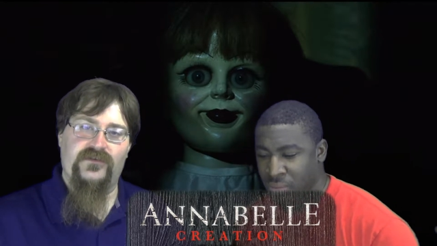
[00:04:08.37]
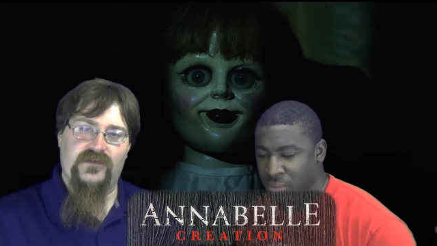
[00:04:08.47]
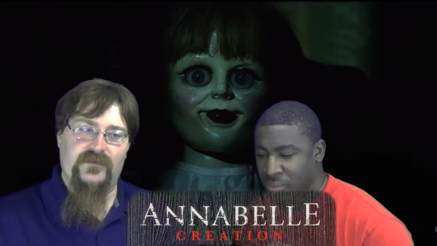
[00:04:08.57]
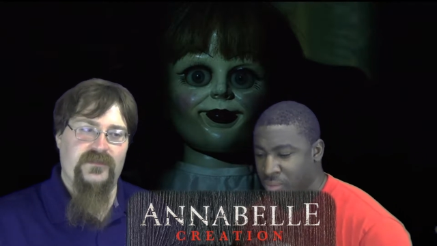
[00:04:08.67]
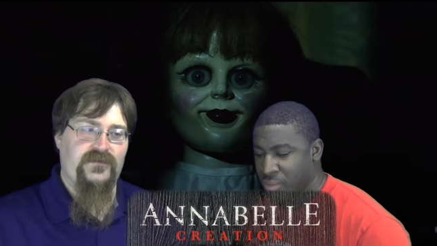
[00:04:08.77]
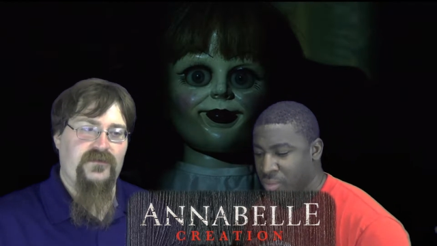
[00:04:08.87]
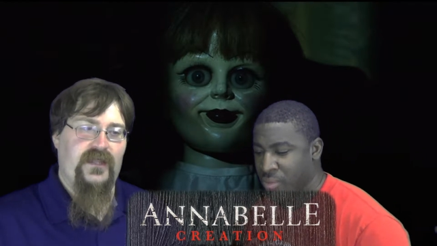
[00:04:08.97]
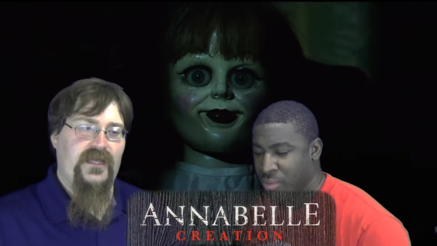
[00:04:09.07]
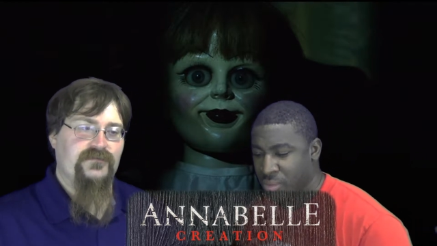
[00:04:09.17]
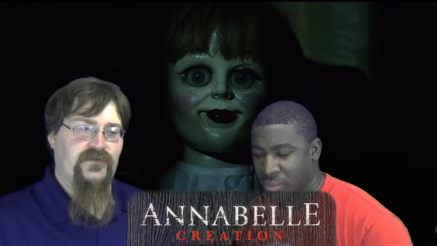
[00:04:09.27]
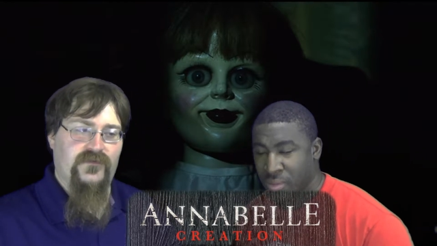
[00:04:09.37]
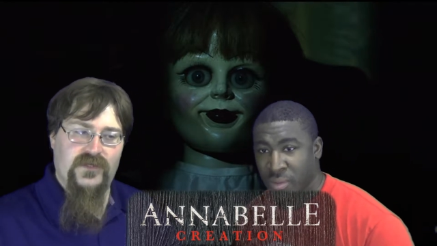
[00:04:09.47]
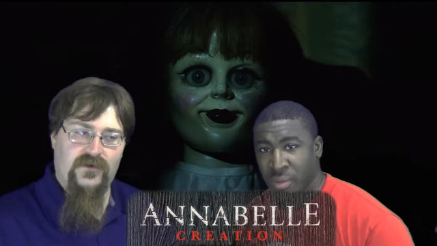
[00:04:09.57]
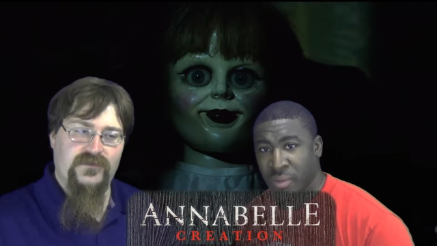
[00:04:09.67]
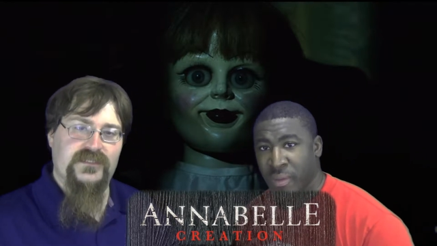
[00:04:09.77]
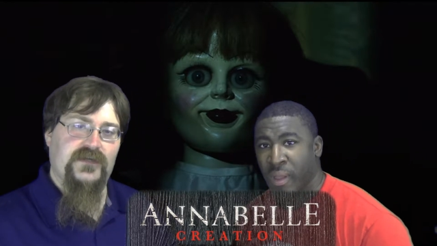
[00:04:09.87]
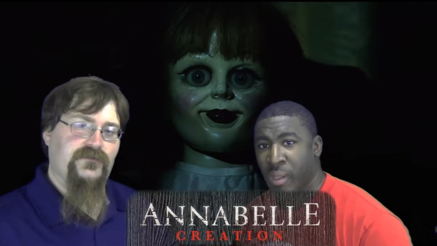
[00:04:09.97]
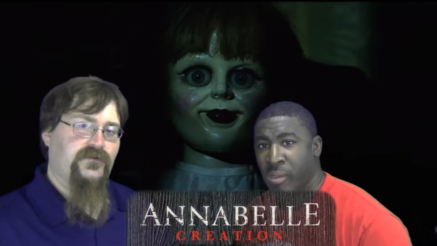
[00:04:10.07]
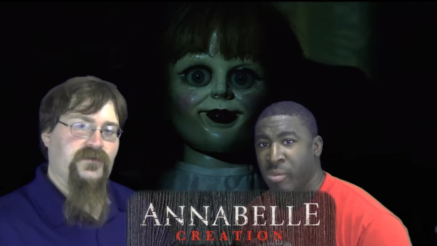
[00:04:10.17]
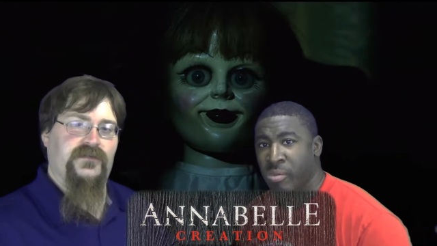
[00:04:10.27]
Speaker 1: talking about the doll and it has more of occult
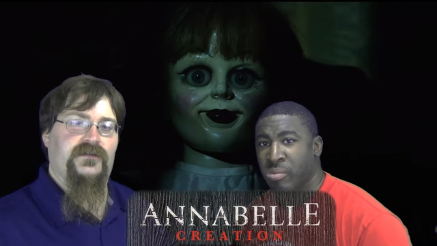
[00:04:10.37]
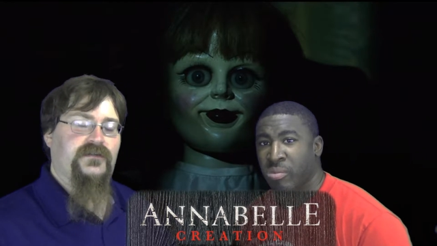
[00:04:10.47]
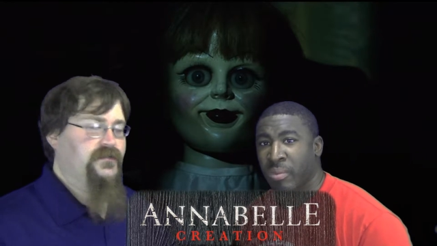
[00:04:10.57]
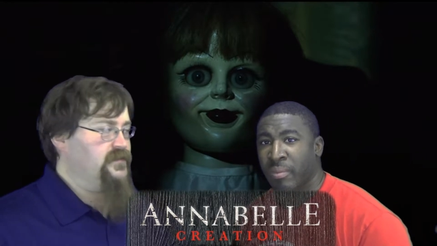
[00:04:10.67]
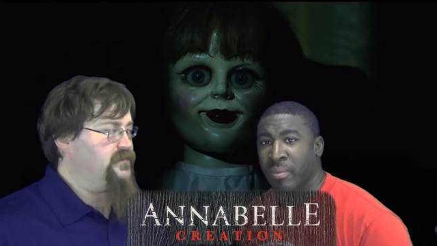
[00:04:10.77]
stuff going on.